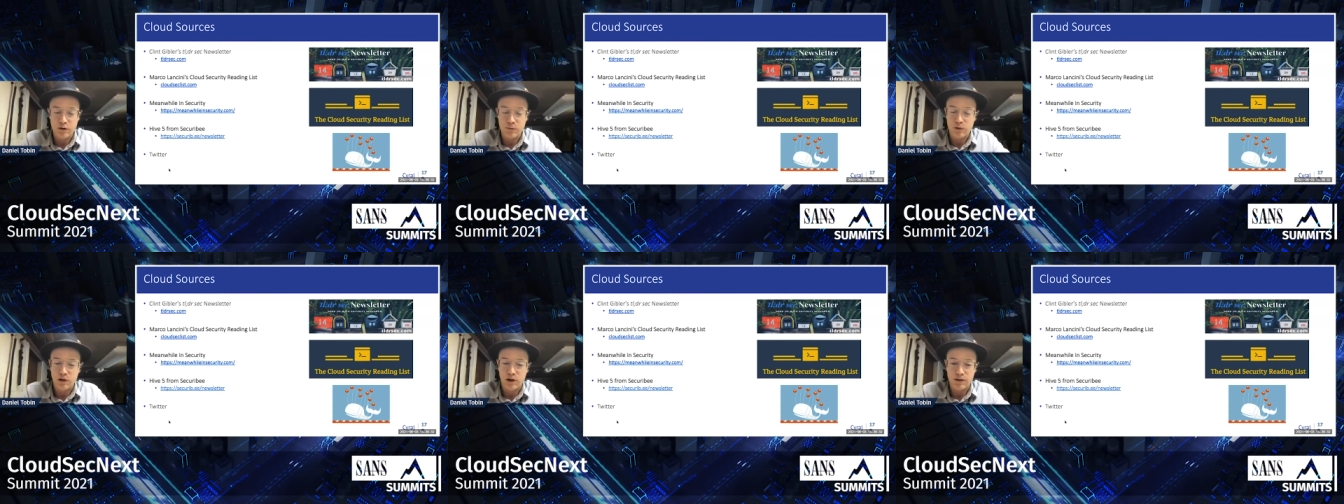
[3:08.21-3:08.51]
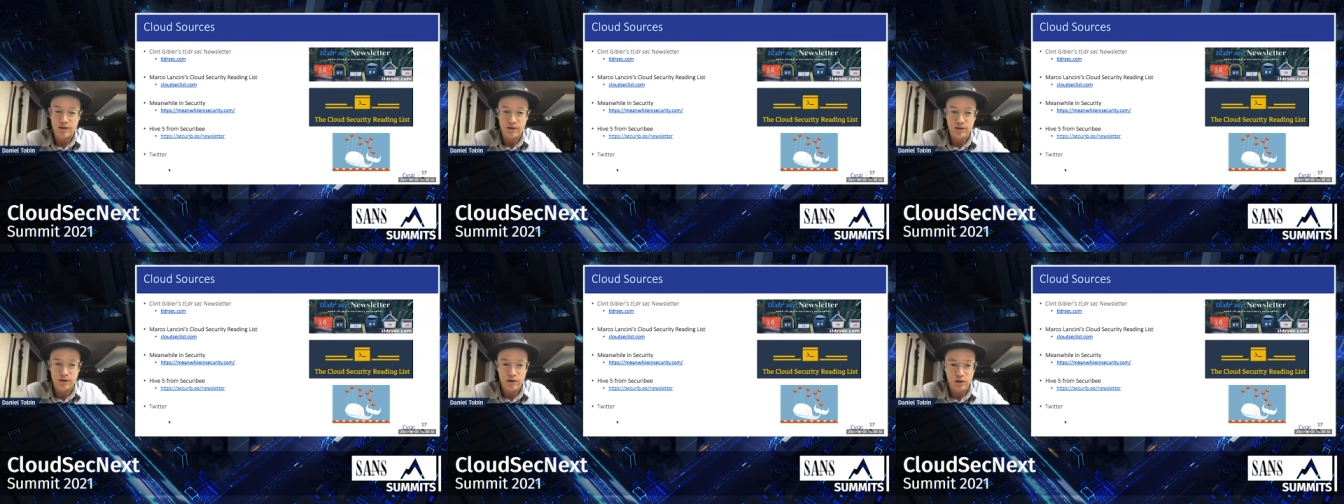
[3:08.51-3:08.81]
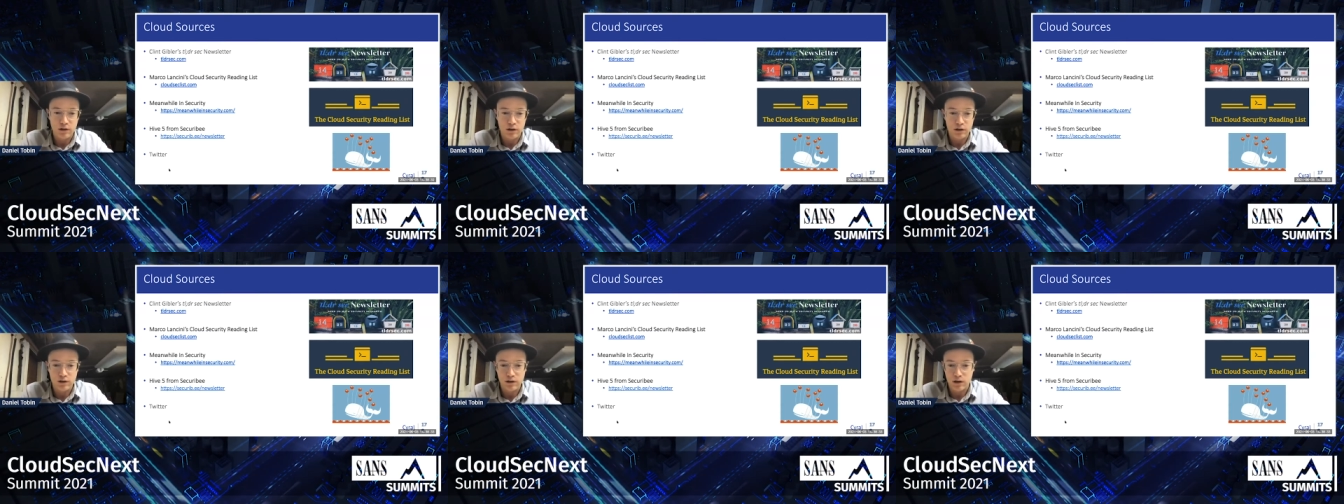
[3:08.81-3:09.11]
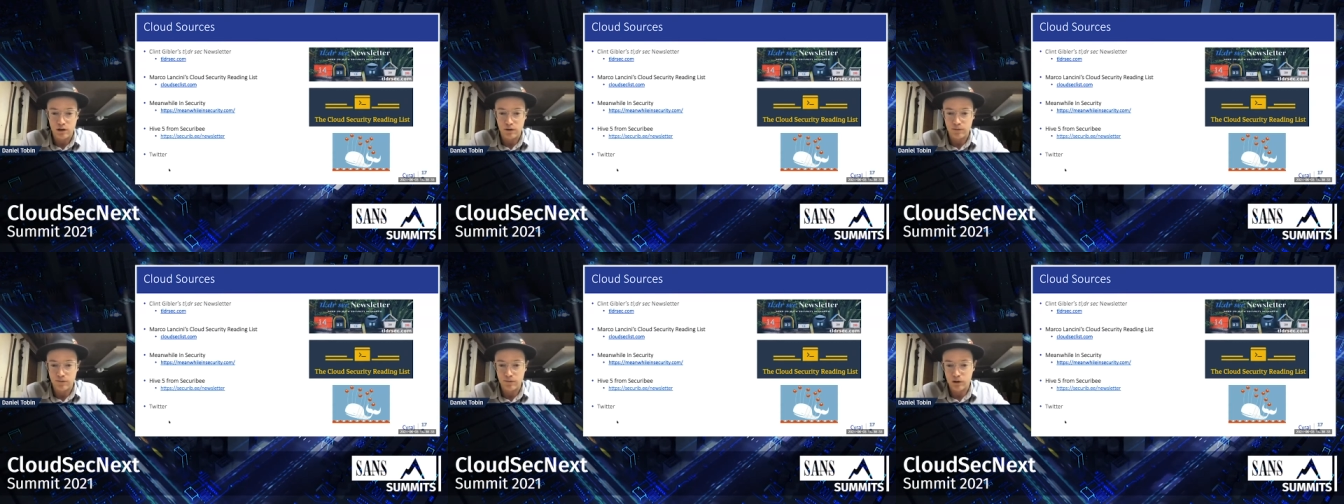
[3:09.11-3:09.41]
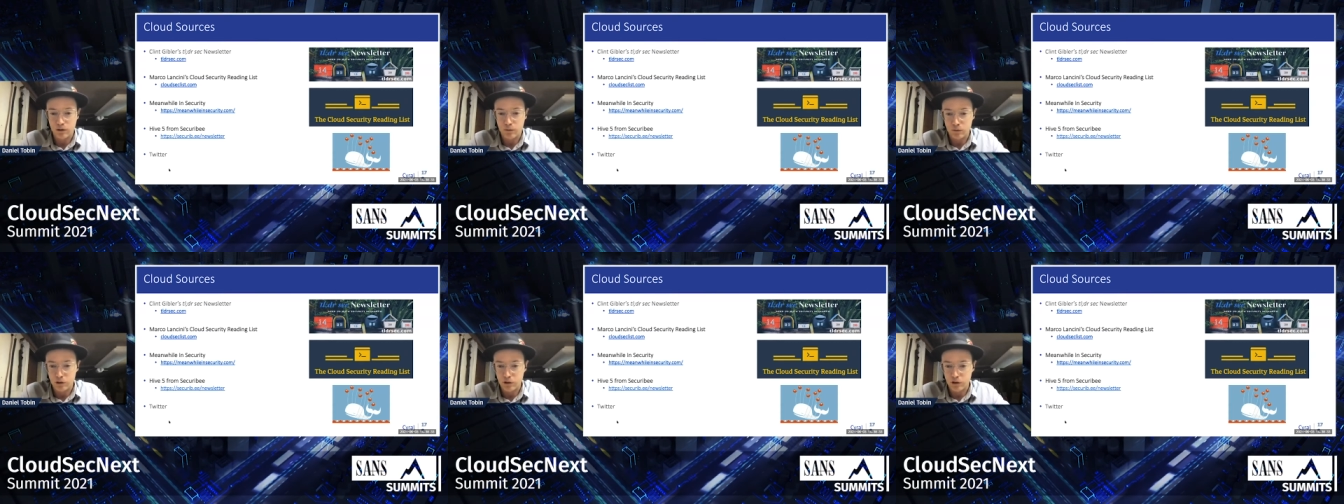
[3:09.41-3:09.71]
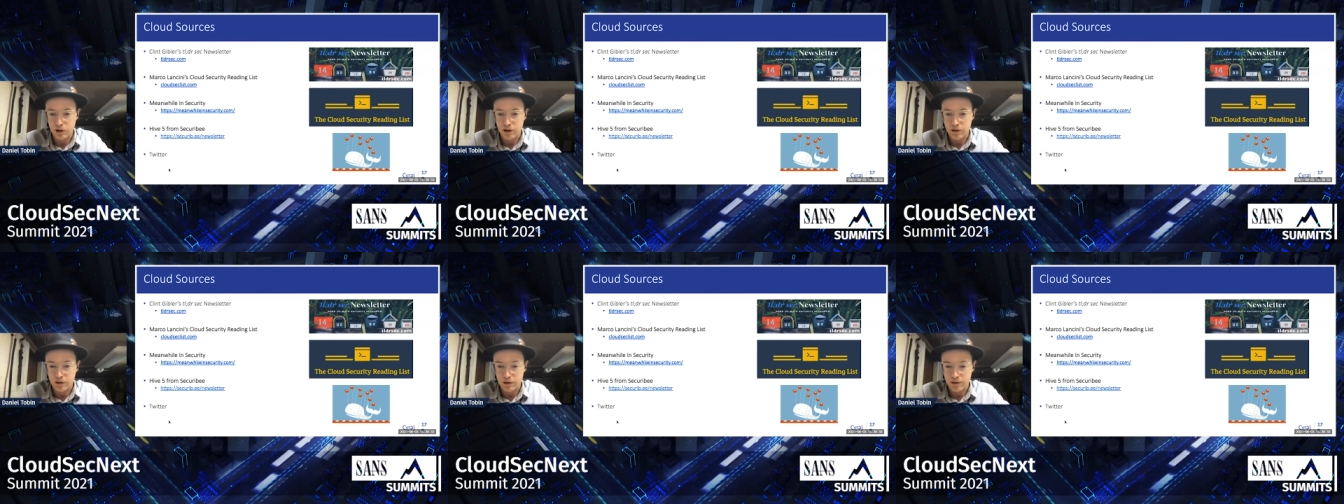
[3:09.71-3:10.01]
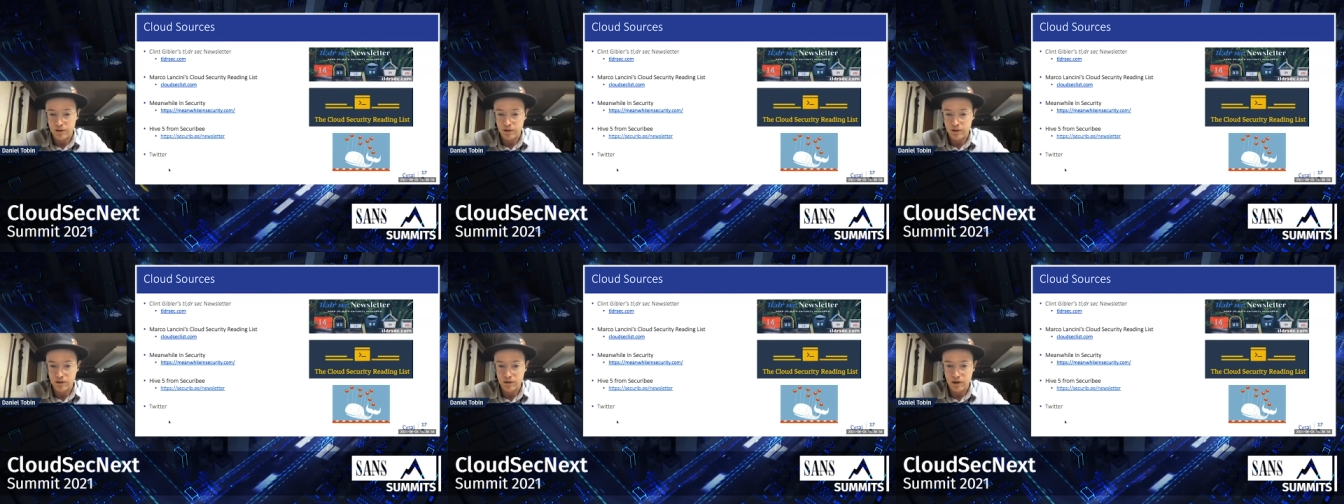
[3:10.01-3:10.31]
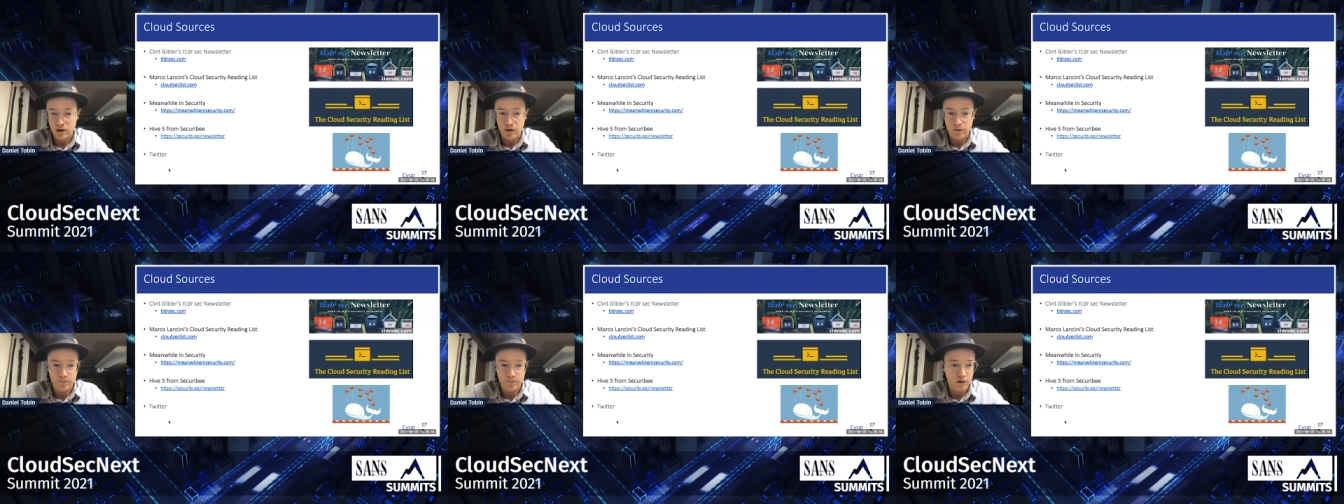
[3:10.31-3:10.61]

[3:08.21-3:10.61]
but still a ton of like really interesting stuff